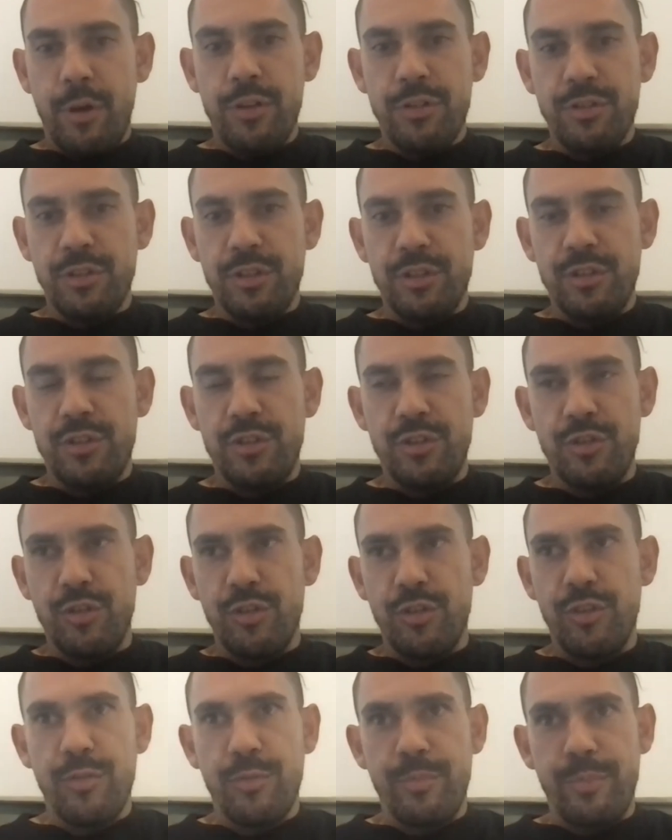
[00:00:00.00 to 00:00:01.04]
person
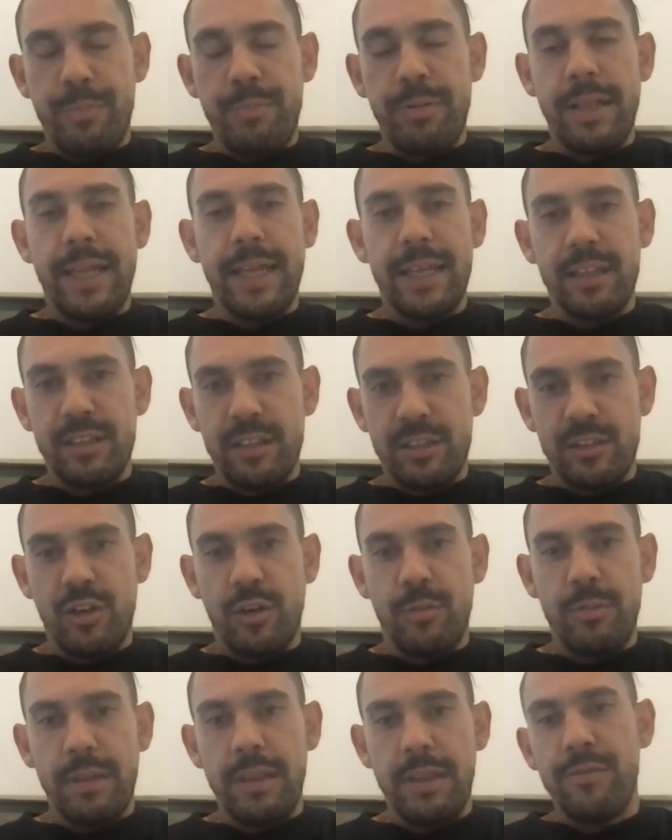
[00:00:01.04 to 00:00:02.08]
to be playing at the
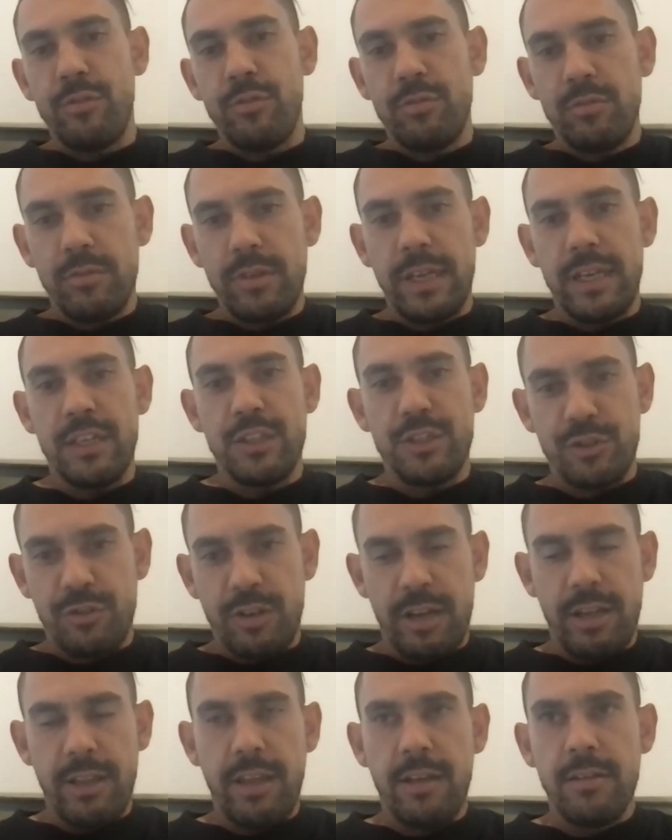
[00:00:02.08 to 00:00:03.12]
top level in
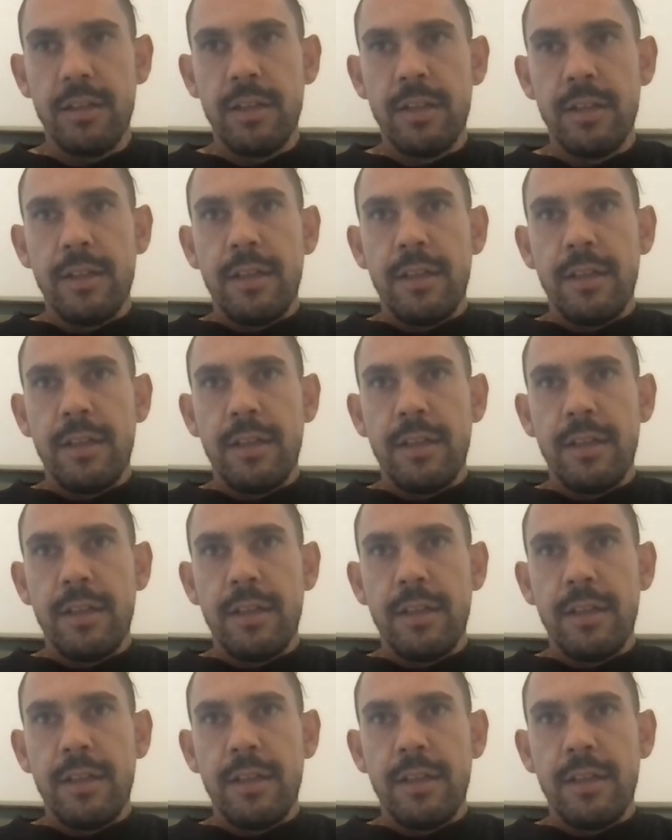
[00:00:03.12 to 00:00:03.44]
Australia,